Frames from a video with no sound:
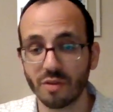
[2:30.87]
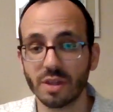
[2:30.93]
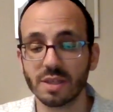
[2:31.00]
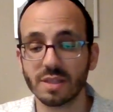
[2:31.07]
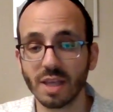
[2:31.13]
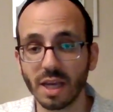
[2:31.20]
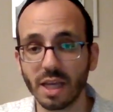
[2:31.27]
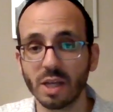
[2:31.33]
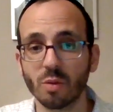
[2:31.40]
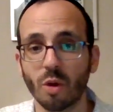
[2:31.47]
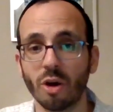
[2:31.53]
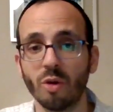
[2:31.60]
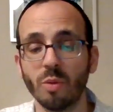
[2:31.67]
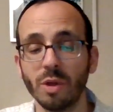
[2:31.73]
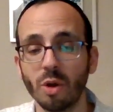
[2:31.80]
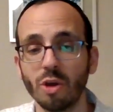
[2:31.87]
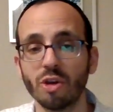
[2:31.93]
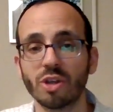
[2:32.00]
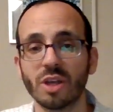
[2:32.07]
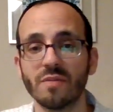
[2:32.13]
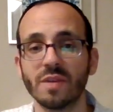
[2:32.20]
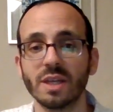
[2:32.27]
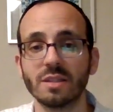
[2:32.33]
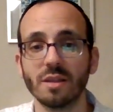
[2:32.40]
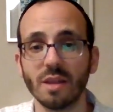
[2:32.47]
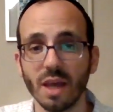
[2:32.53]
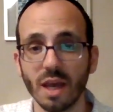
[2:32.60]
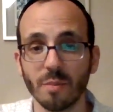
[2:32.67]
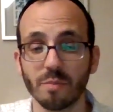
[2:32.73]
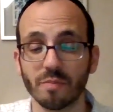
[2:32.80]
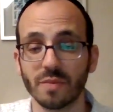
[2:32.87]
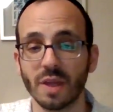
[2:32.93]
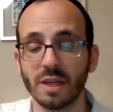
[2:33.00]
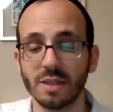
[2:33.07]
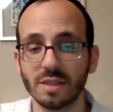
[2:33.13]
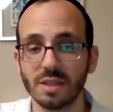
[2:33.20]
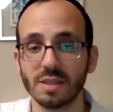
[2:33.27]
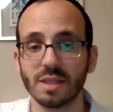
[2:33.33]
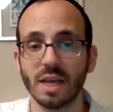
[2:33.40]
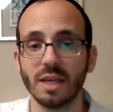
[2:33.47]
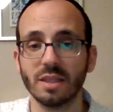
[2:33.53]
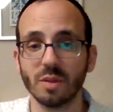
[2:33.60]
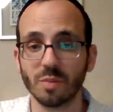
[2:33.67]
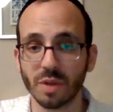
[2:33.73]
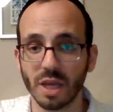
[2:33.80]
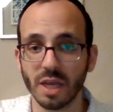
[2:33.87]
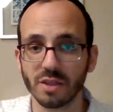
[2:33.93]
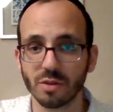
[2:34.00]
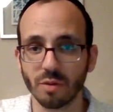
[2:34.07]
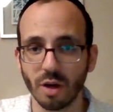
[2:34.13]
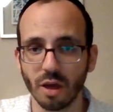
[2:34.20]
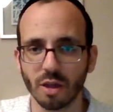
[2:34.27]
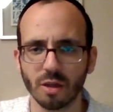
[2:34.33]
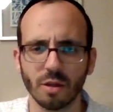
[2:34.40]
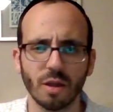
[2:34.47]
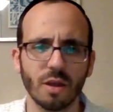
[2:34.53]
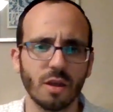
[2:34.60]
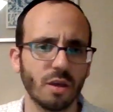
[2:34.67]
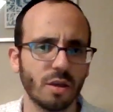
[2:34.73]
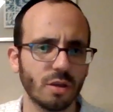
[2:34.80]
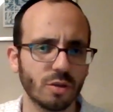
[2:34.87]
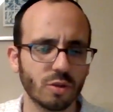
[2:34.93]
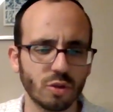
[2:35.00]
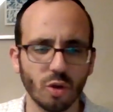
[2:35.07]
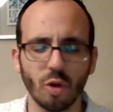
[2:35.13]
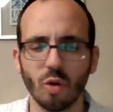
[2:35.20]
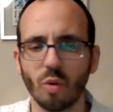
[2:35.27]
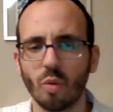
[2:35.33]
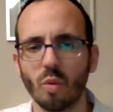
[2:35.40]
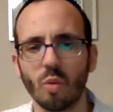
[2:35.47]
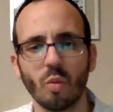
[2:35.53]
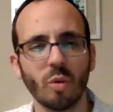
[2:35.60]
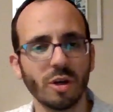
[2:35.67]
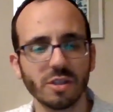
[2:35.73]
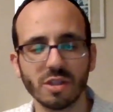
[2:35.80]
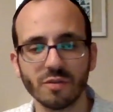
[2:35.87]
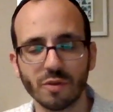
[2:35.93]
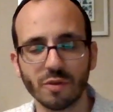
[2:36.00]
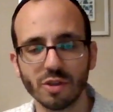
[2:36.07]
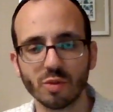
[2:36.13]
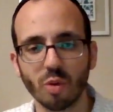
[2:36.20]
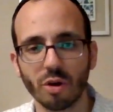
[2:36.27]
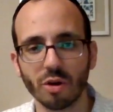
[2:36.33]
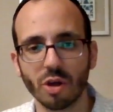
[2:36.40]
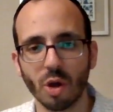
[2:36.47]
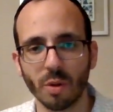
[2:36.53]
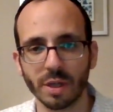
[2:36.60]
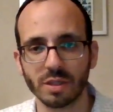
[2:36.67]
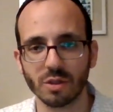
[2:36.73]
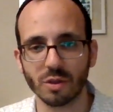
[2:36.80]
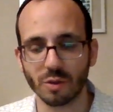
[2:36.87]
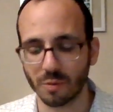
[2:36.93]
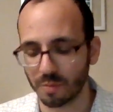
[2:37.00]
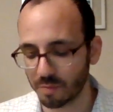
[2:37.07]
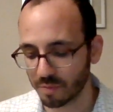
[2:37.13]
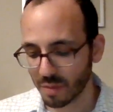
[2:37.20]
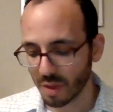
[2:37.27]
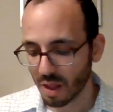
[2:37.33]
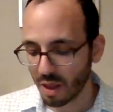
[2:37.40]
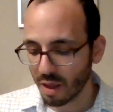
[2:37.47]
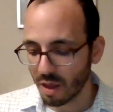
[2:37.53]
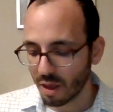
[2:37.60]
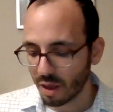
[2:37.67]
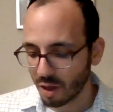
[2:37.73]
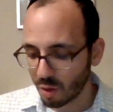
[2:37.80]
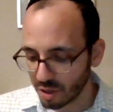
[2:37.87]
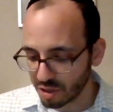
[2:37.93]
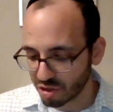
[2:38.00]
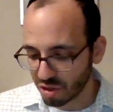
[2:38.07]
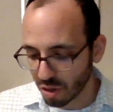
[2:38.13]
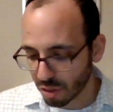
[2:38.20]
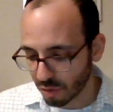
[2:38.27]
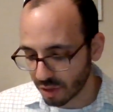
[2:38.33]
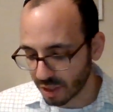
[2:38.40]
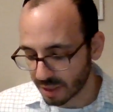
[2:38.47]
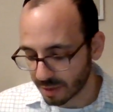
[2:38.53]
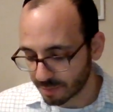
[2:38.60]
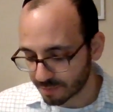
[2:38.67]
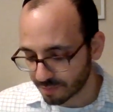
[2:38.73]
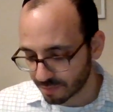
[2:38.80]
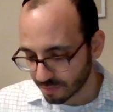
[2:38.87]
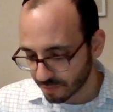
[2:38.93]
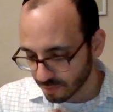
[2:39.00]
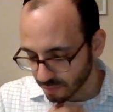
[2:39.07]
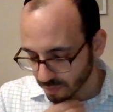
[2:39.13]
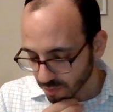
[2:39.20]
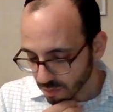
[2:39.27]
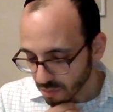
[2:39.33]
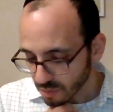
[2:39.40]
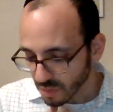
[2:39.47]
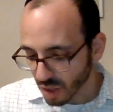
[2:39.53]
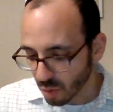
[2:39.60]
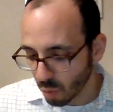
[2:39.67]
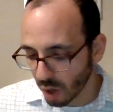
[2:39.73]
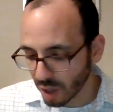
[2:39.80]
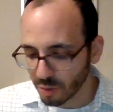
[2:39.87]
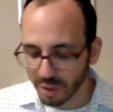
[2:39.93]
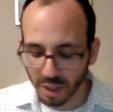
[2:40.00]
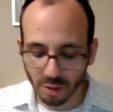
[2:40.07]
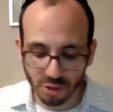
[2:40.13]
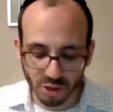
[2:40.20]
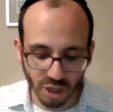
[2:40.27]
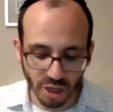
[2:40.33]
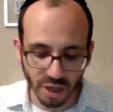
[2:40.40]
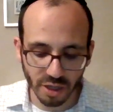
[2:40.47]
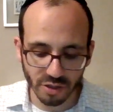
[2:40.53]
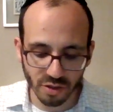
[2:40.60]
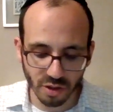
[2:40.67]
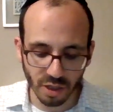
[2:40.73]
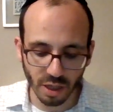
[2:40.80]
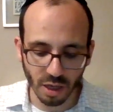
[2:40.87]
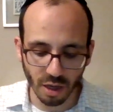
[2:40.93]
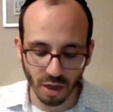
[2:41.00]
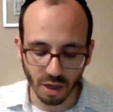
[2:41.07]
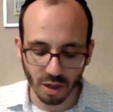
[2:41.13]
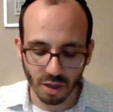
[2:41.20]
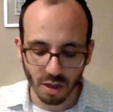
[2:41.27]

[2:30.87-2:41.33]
second water, we know you're giving it to them. That is to say, to Bnei Yisrael. So, where's the first water going to? Question 3. Why do we now change the